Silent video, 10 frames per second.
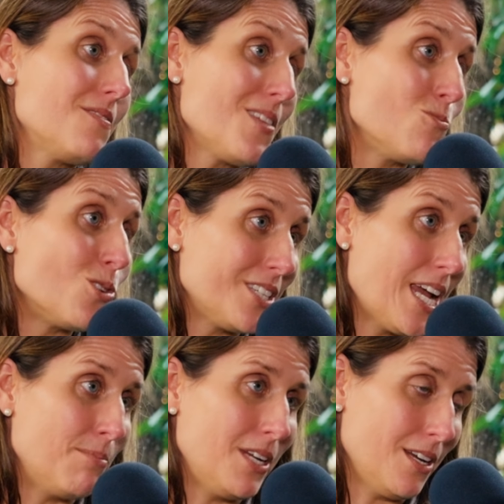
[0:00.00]
than what's
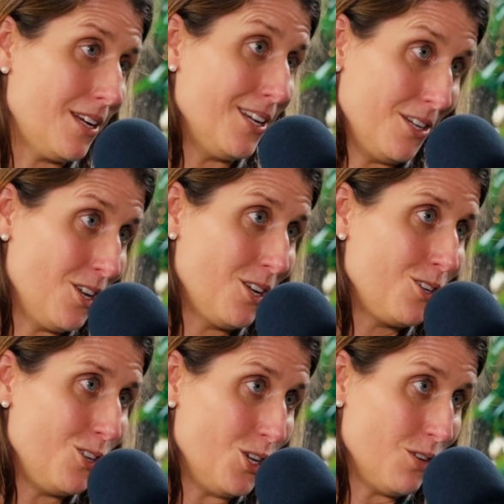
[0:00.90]
happening in
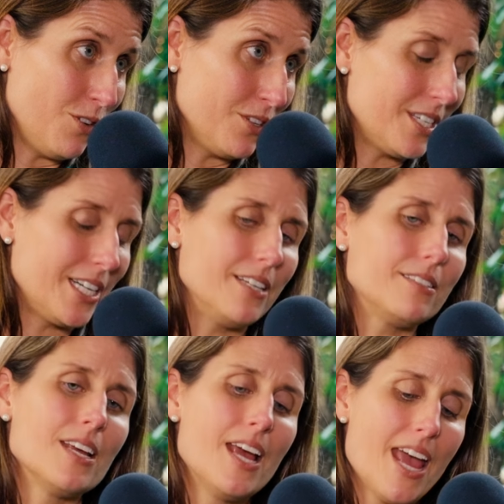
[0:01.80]
universities.
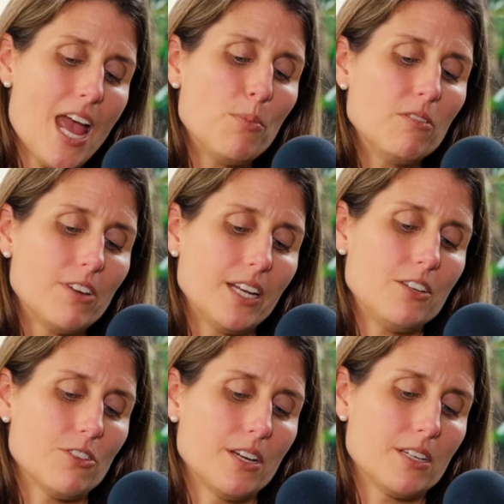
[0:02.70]
And we're really
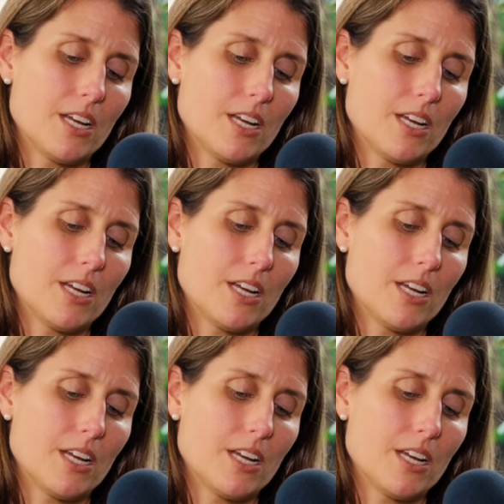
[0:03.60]
trying to